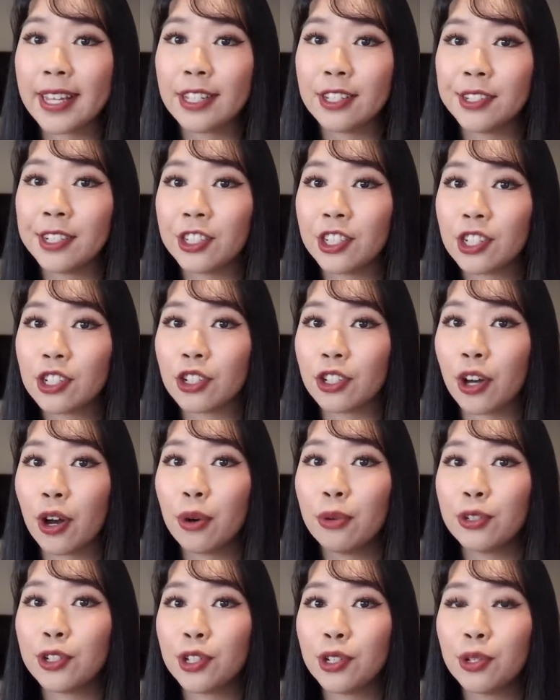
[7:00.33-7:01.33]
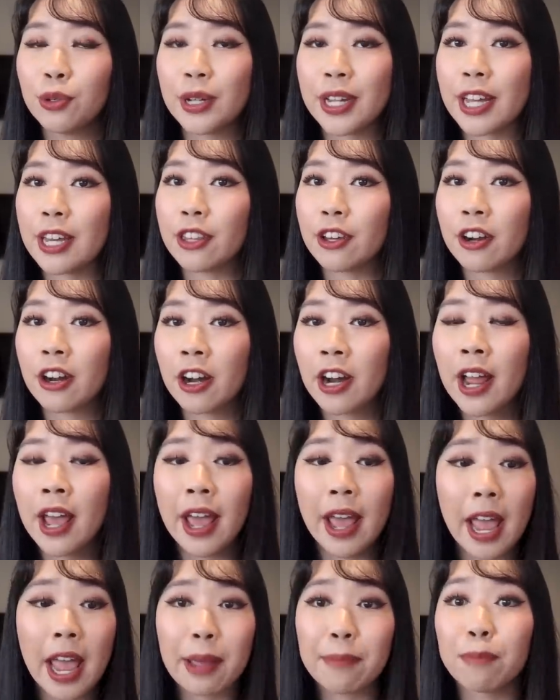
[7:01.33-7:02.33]
is to just go to either
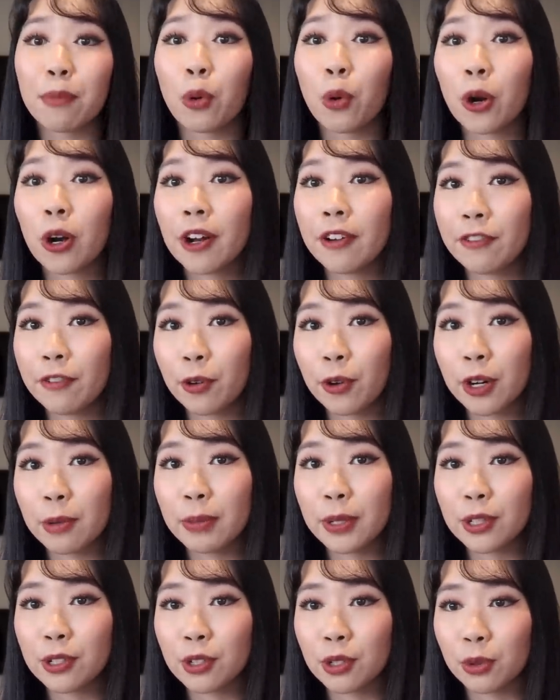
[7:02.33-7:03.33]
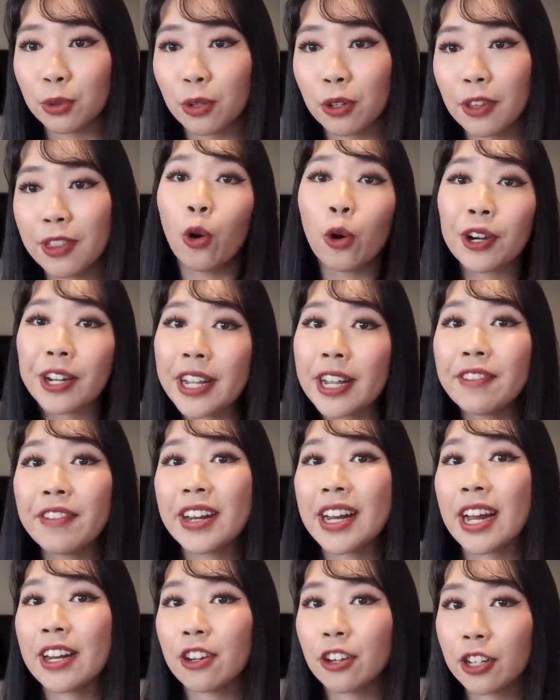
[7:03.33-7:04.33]
a more affordable school or
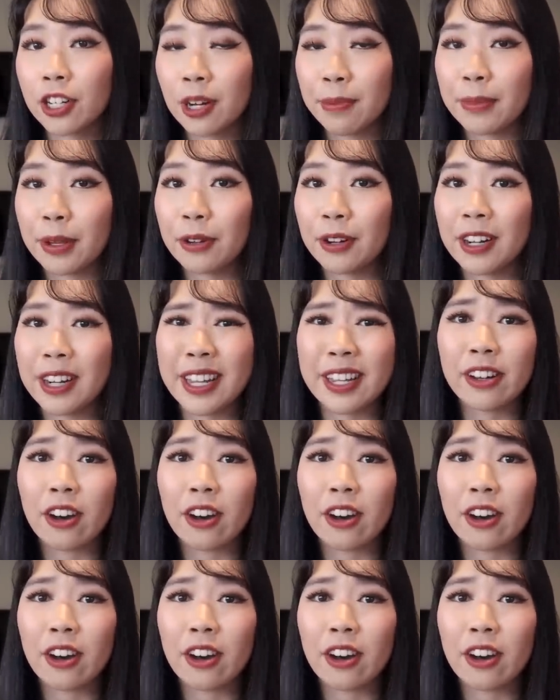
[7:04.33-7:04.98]
even at your community